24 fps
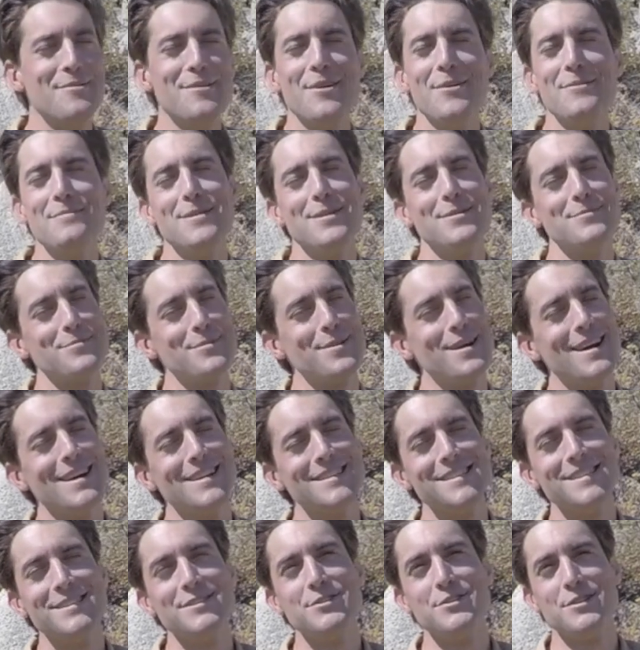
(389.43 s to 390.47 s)
Nobel
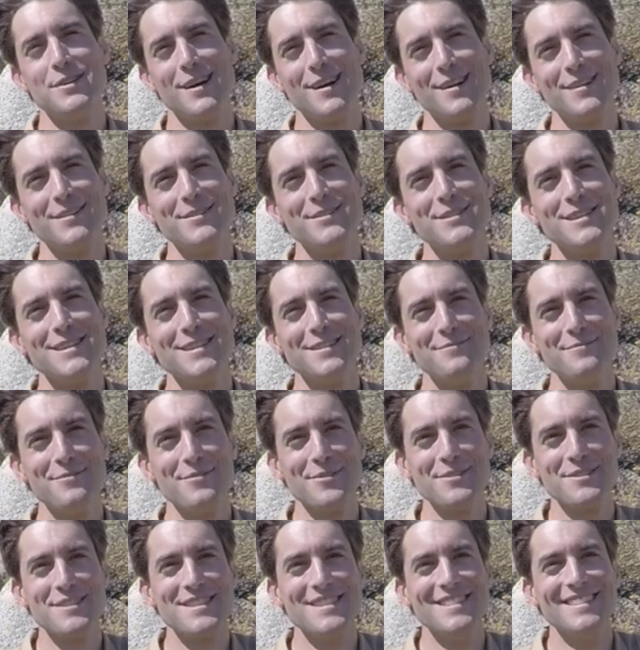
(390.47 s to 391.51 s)
Prize in geology,
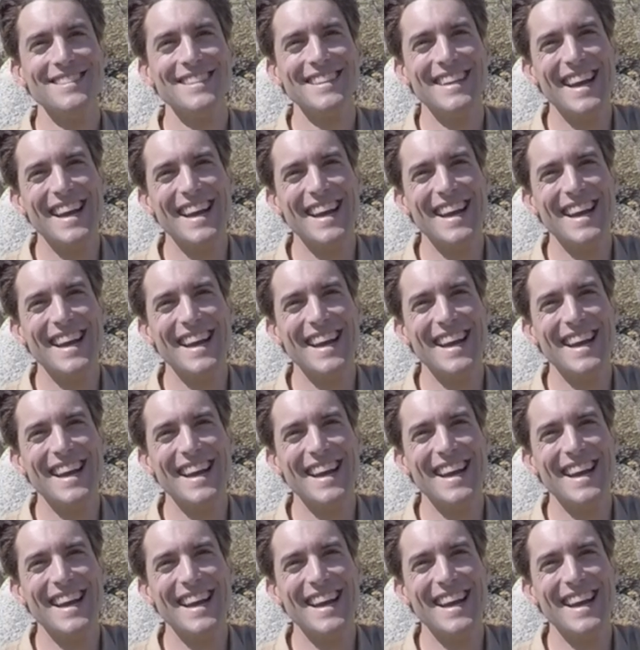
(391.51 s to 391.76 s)
unfortunately.